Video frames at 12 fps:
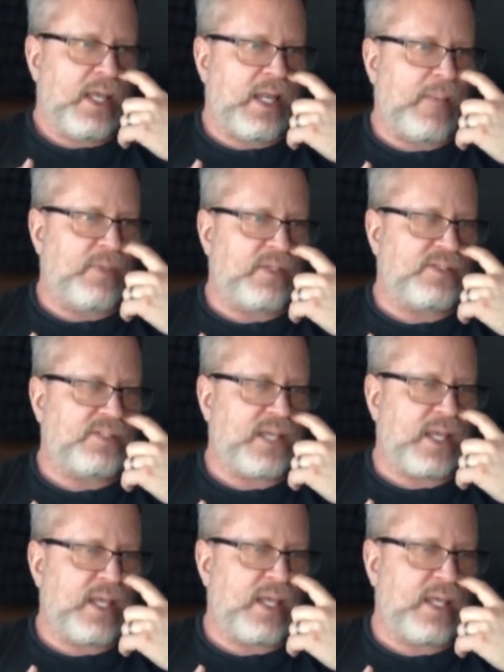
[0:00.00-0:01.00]
And I'm going to
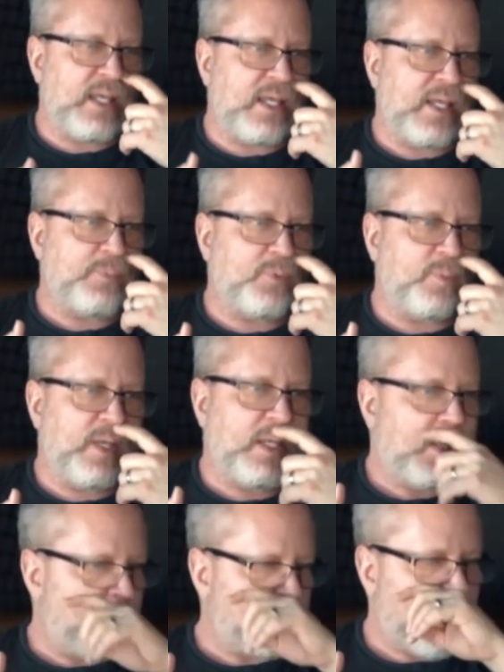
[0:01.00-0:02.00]
say April,
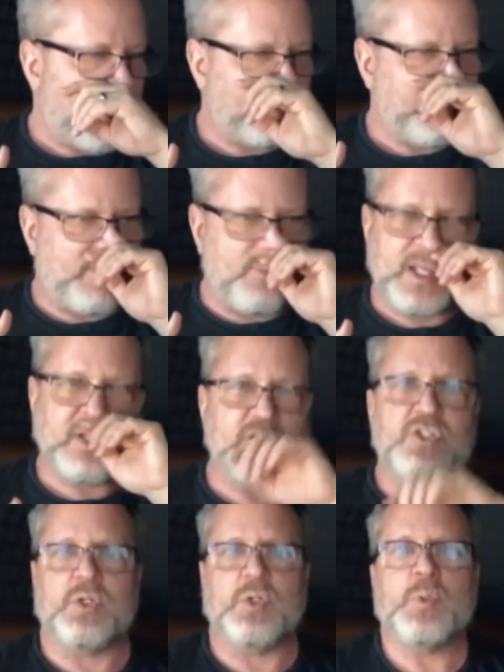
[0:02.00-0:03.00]
May. It was probably
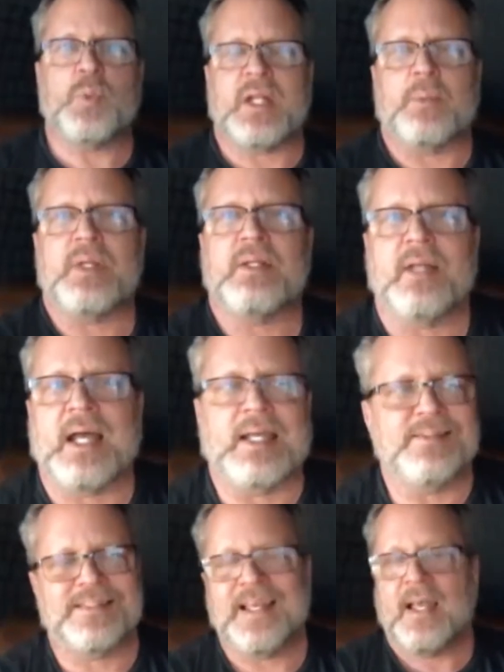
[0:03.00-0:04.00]
mid-June when I
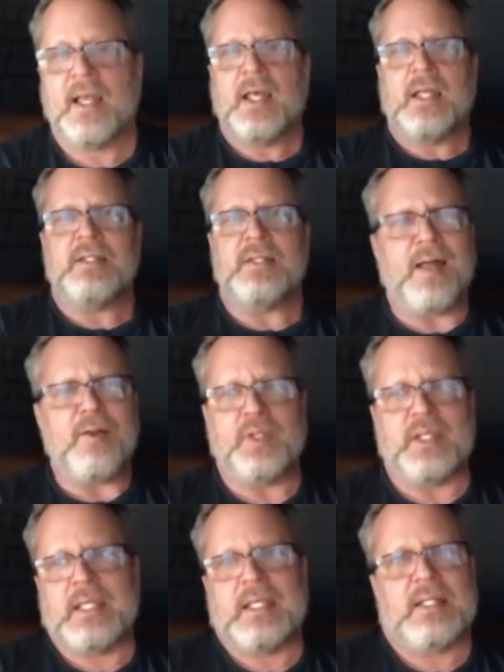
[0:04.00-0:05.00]
realized not
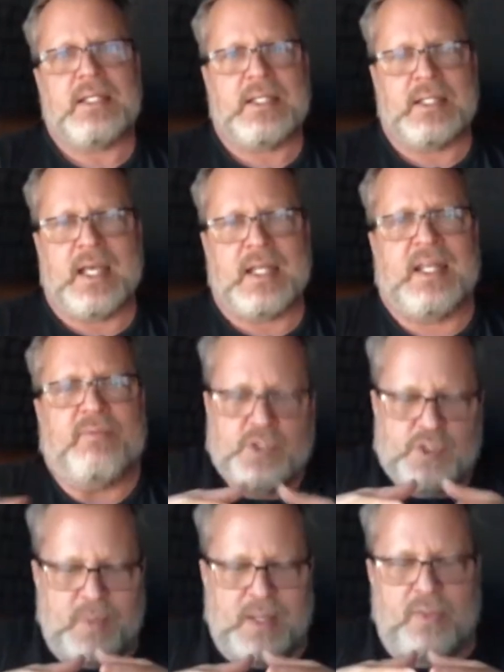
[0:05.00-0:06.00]
only had he and I
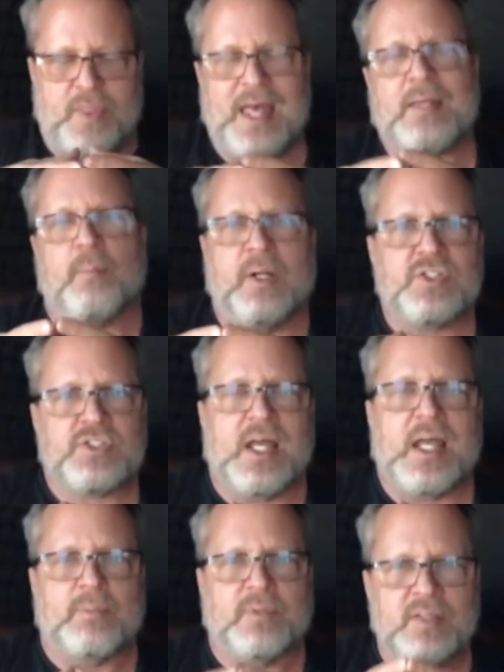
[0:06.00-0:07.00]
never spent that
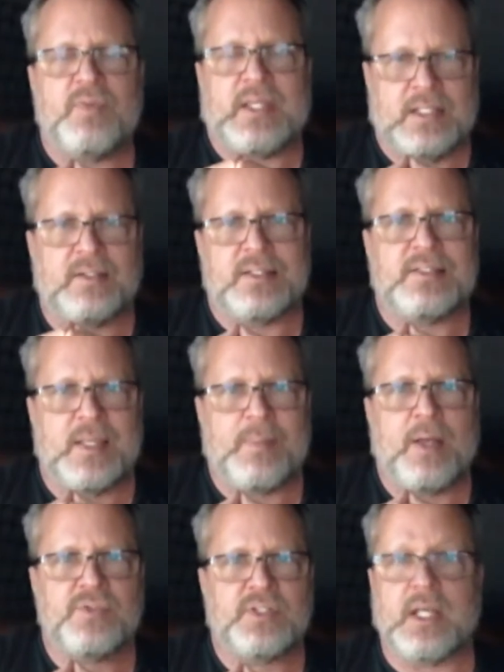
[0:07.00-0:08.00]
much time living in the
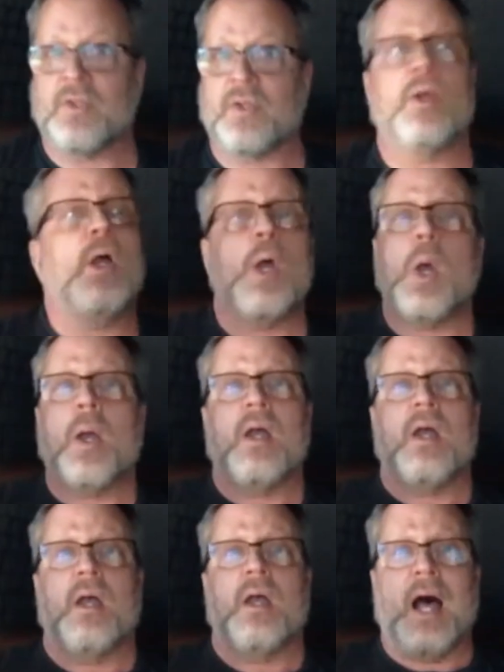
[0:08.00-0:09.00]
same house together,
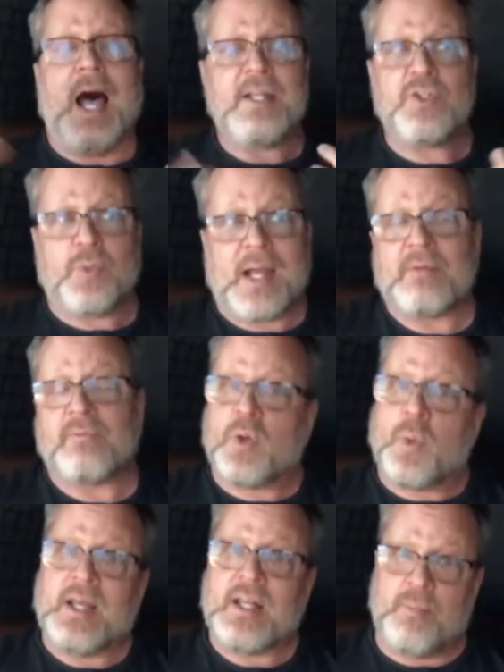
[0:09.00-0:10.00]
I
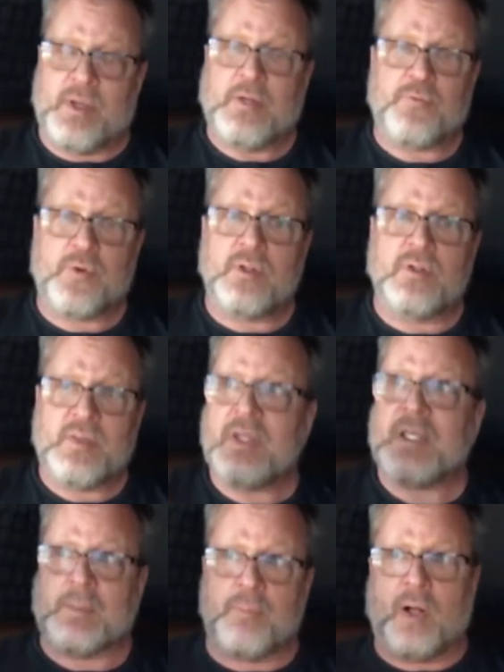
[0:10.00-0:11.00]
travel quite a bit for a
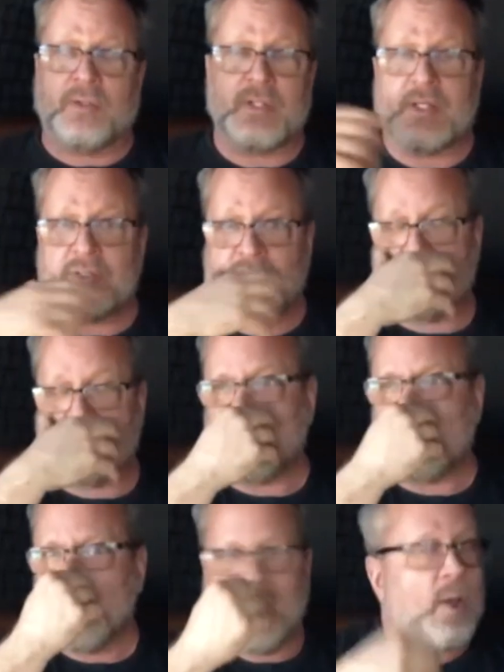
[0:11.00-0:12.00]
living, and Paul does
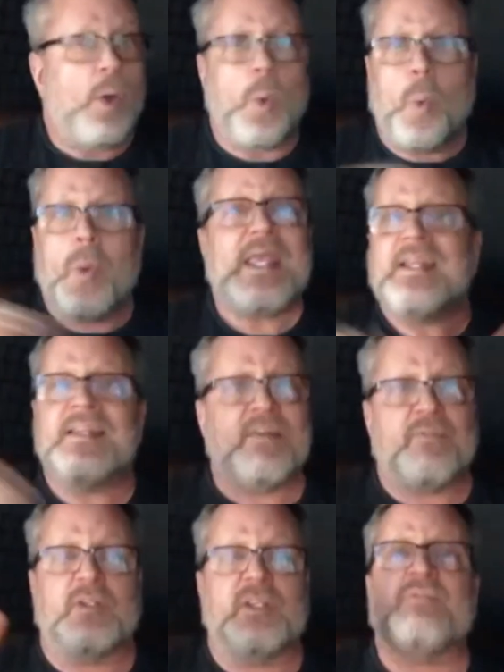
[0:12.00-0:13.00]
too. We had
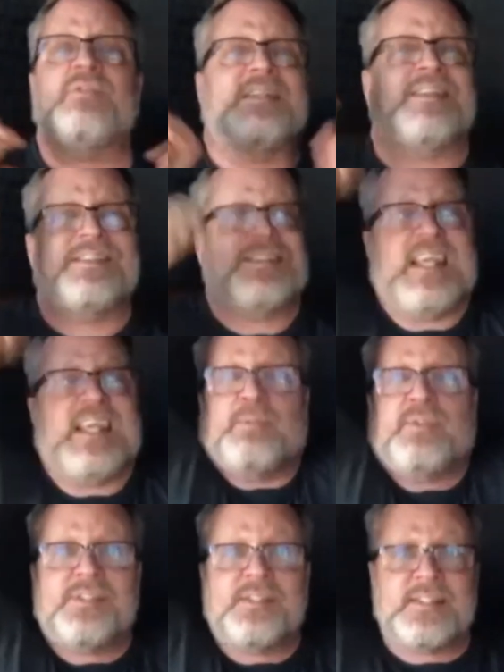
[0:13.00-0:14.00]
never lived in the
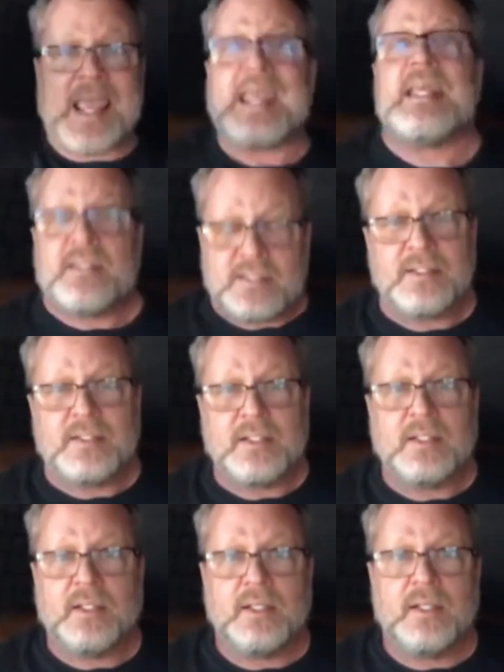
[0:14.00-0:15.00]
same state